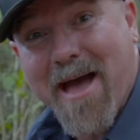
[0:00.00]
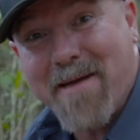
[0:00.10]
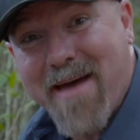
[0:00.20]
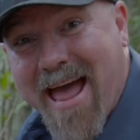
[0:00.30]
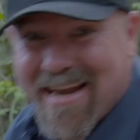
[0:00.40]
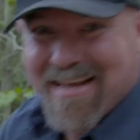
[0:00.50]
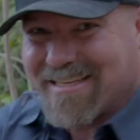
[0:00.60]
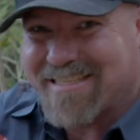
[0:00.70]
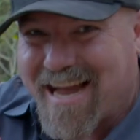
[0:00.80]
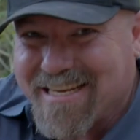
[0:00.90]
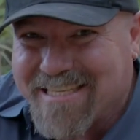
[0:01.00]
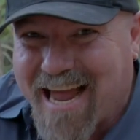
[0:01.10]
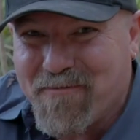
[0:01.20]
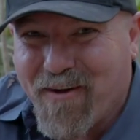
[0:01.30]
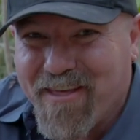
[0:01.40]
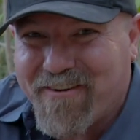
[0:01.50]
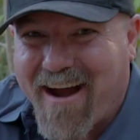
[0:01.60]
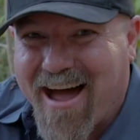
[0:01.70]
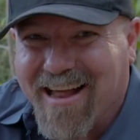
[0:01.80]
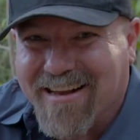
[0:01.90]
MadMatt. Stay safe on the
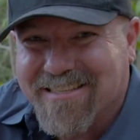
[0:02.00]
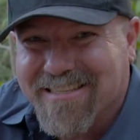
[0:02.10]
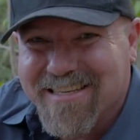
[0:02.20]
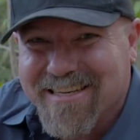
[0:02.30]
trails.